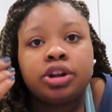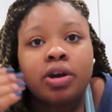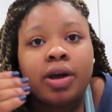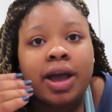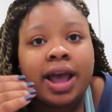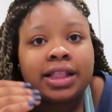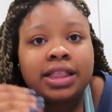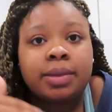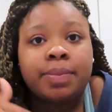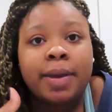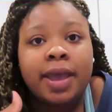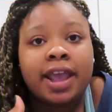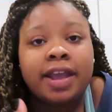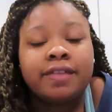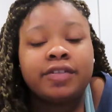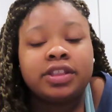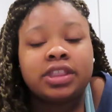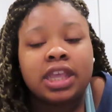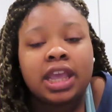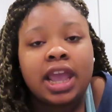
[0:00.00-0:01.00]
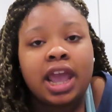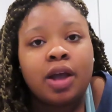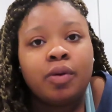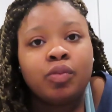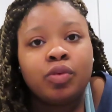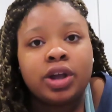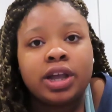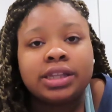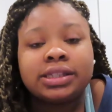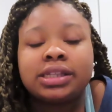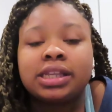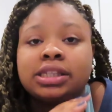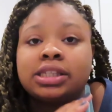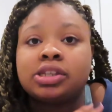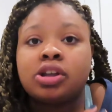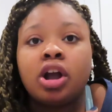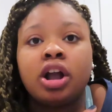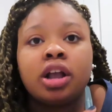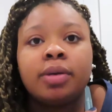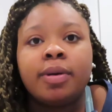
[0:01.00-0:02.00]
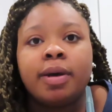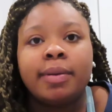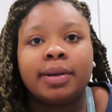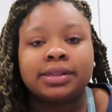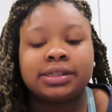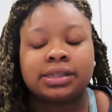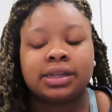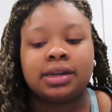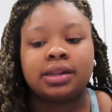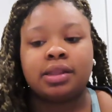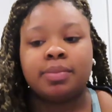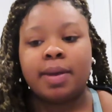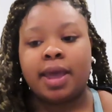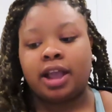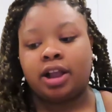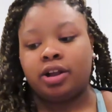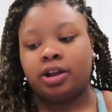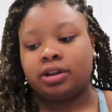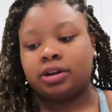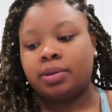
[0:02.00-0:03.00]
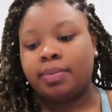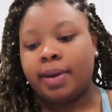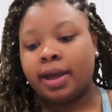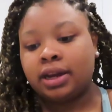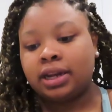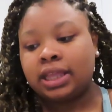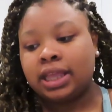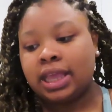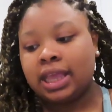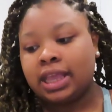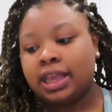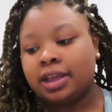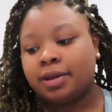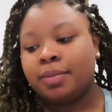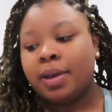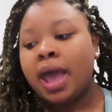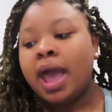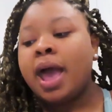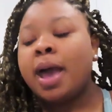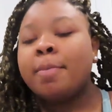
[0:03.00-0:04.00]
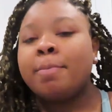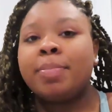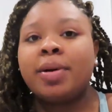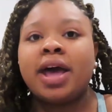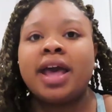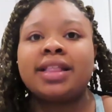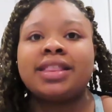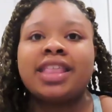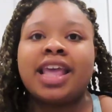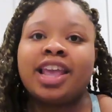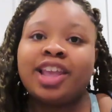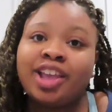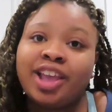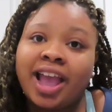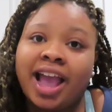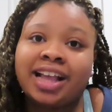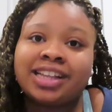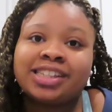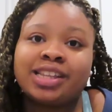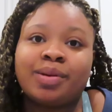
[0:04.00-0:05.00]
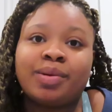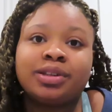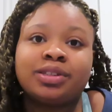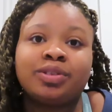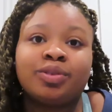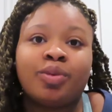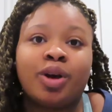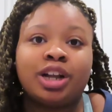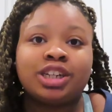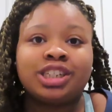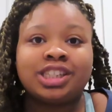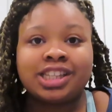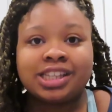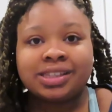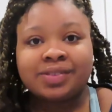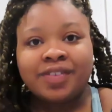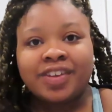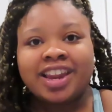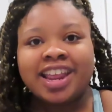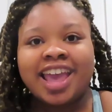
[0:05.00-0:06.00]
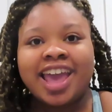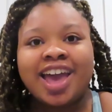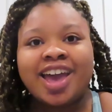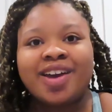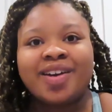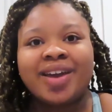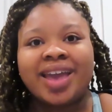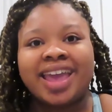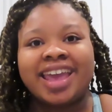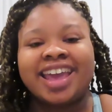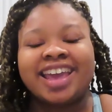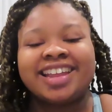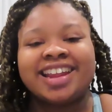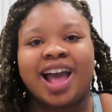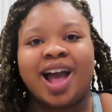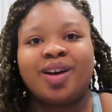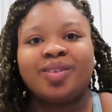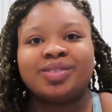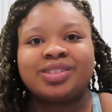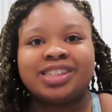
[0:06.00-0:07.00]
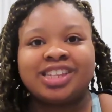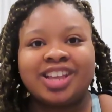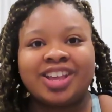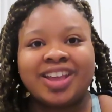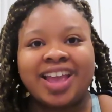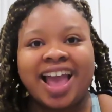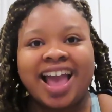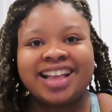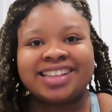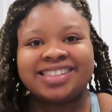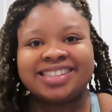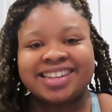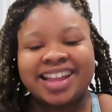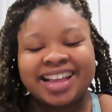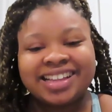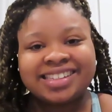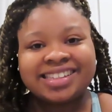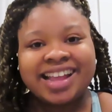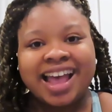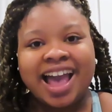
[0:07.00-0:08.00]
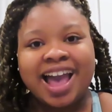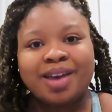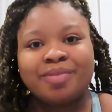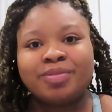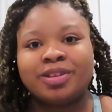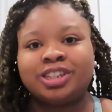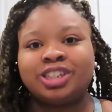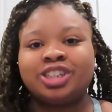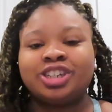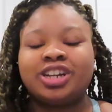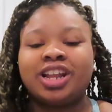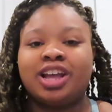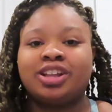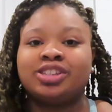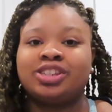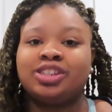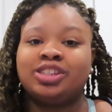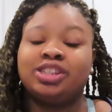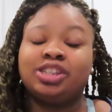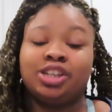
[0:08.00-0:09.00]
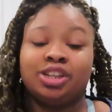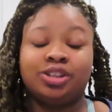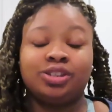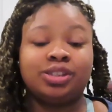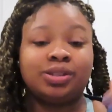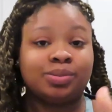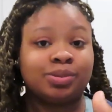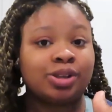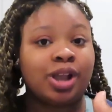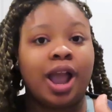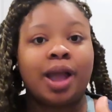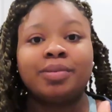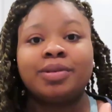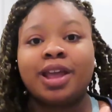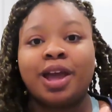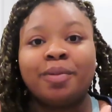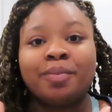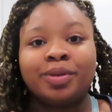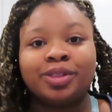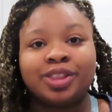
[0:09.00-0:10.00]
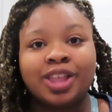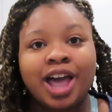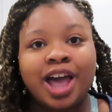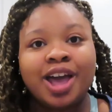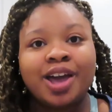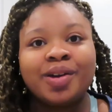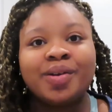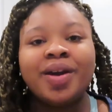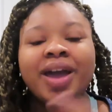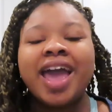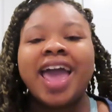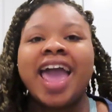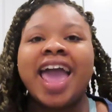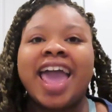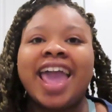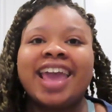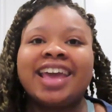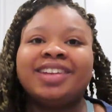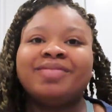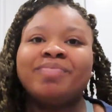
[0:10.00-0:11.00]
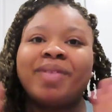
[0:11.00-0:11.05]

don't have to pay everything at once. Sorry about my son in the background. I'm about to get him. But thank you guys so much for watching this video, and I will see you guys next time. Be sure to subscribe down below, and